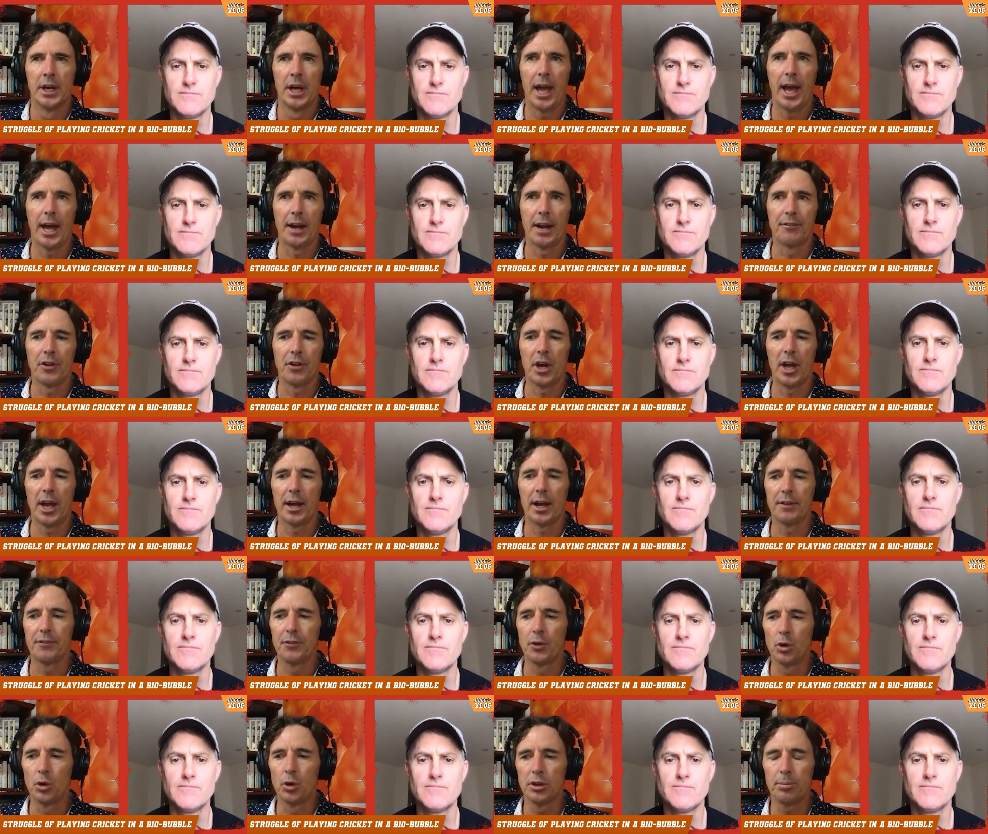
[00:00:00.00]
Speaker 1: Out of, out
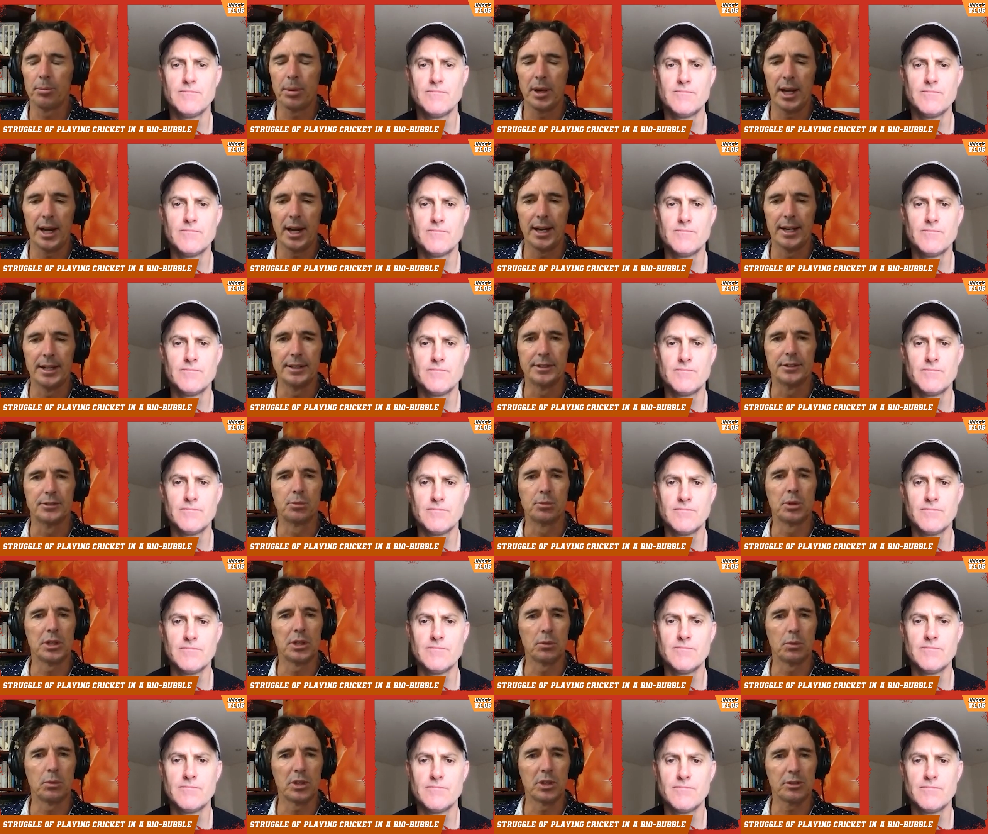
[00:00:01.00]
of all the players,
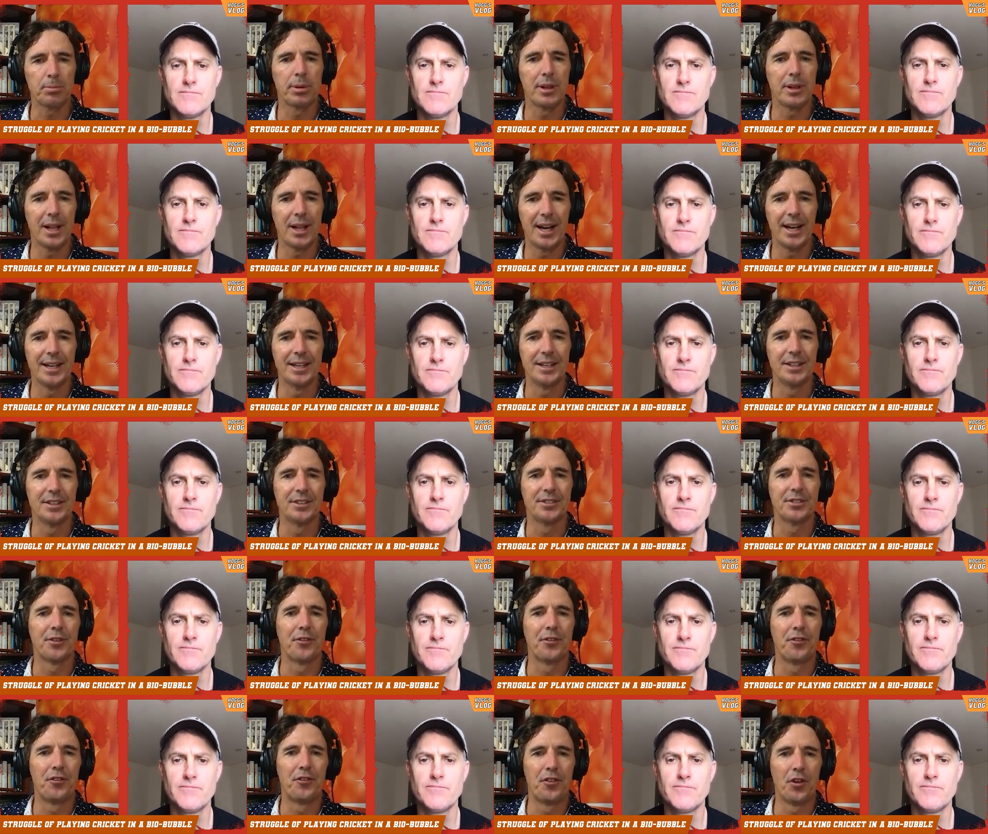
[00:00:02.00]
which players
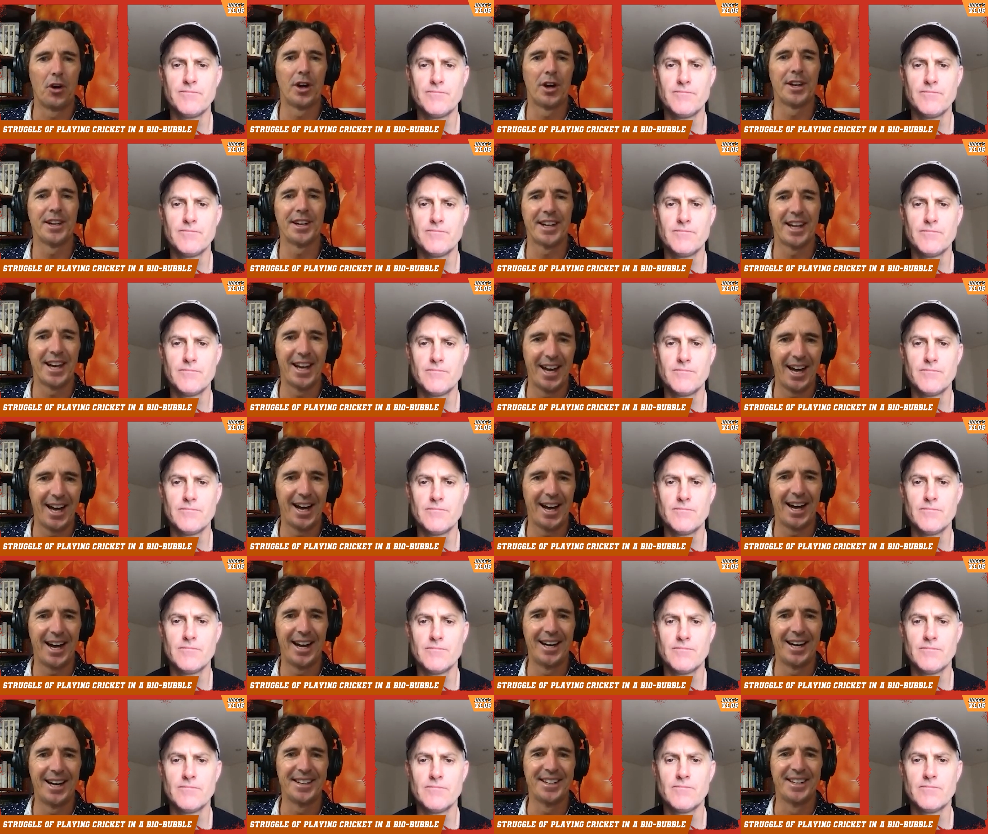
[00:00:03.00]
find it
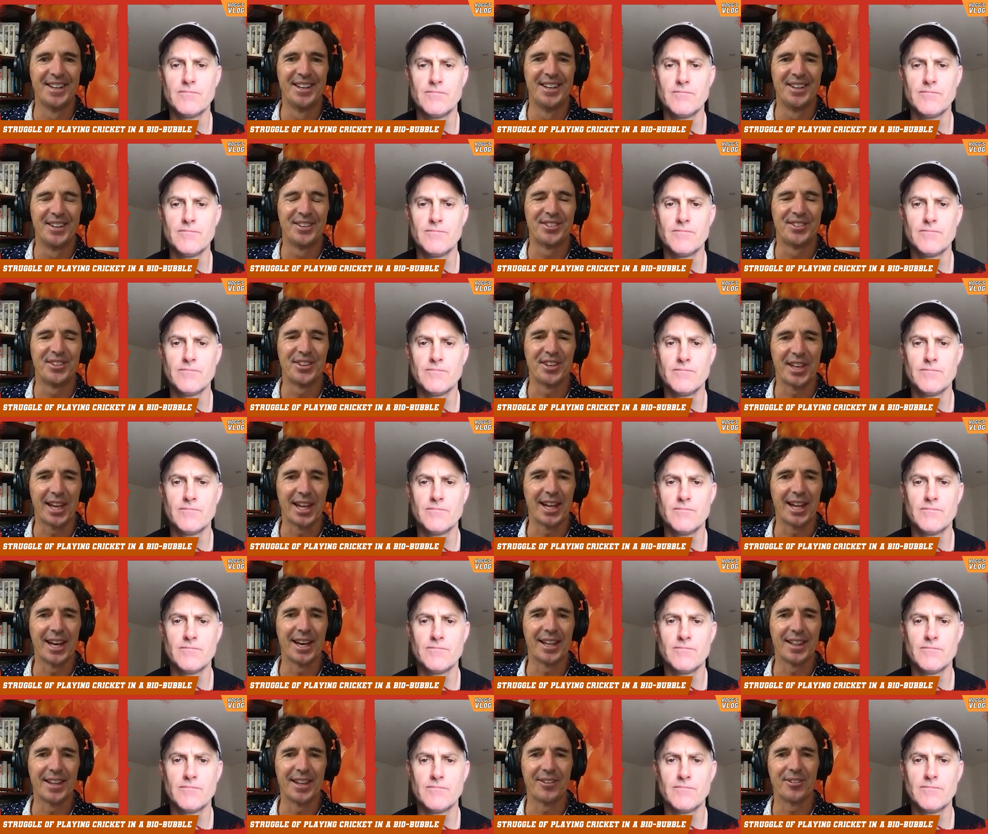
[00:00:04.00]
hard to get
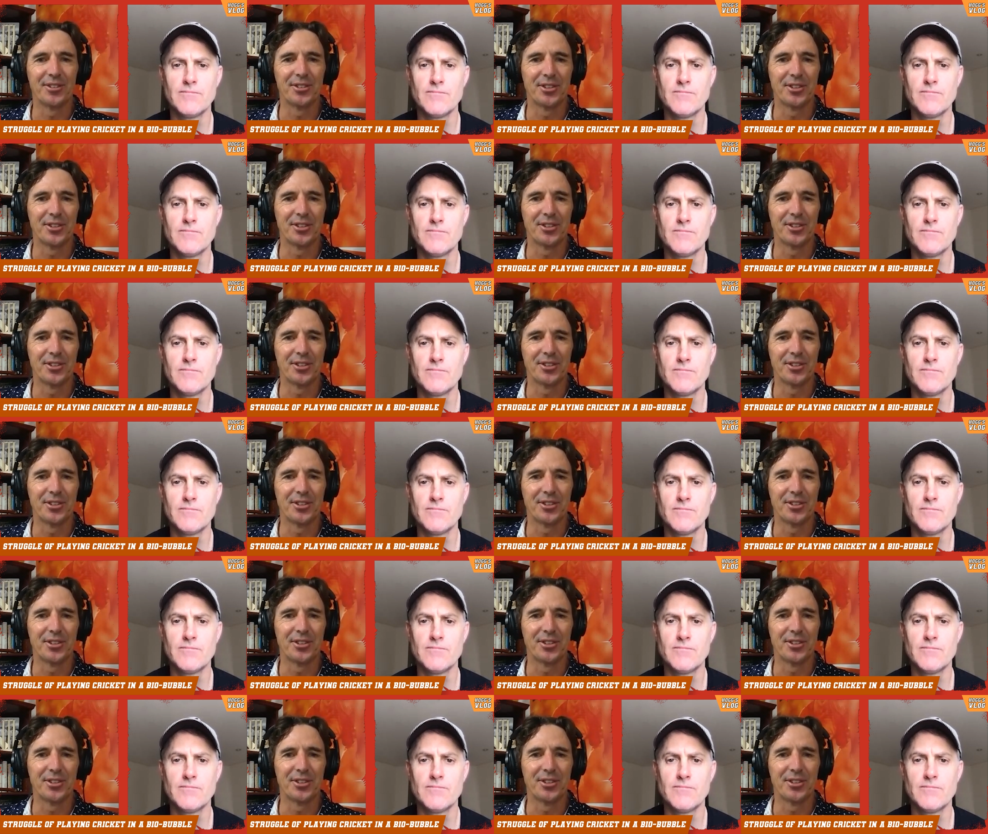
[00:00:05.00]
out there and